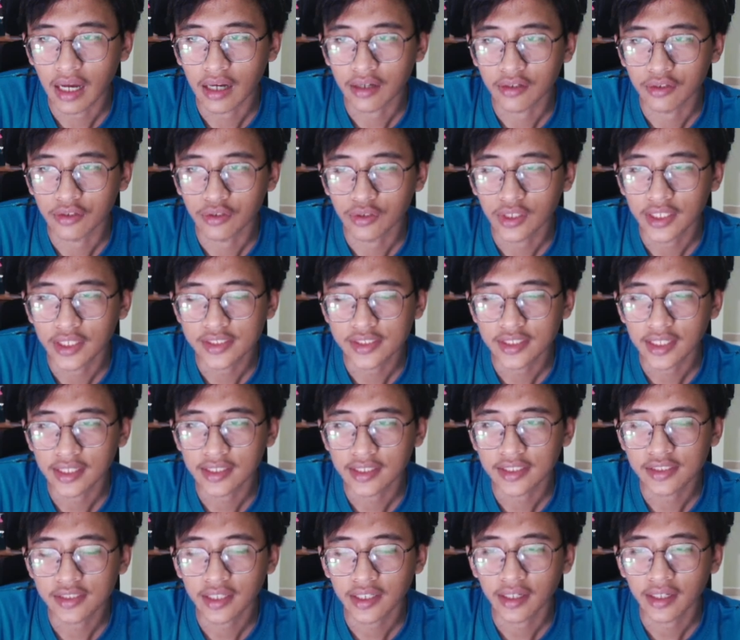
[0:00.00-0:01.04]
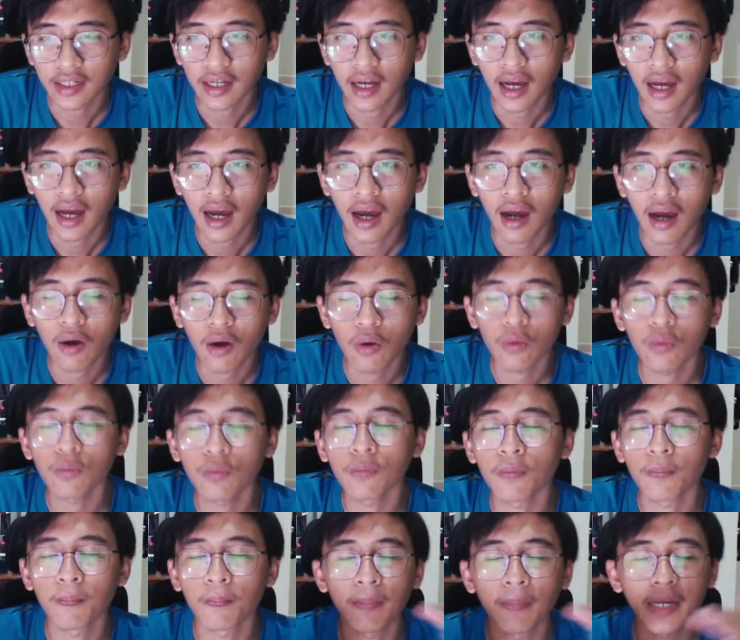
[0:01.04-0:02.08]
you guys can decide how
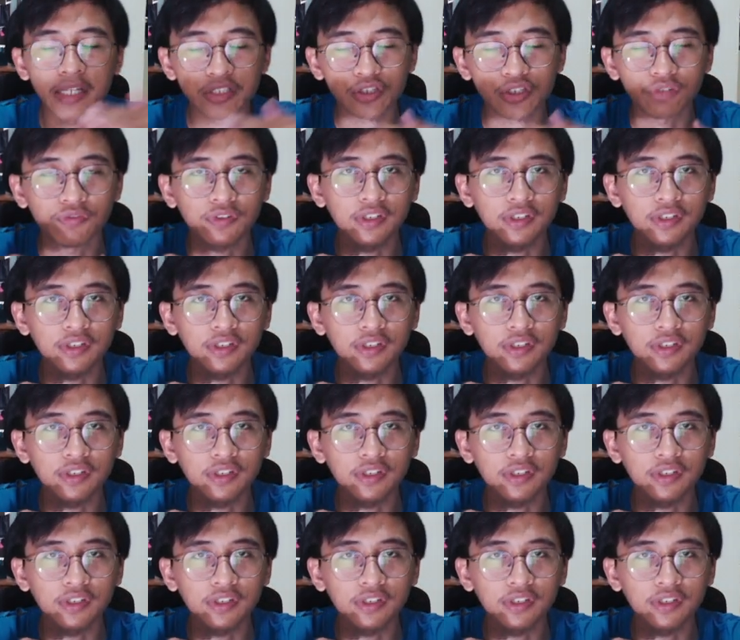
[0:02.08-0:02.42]
much of a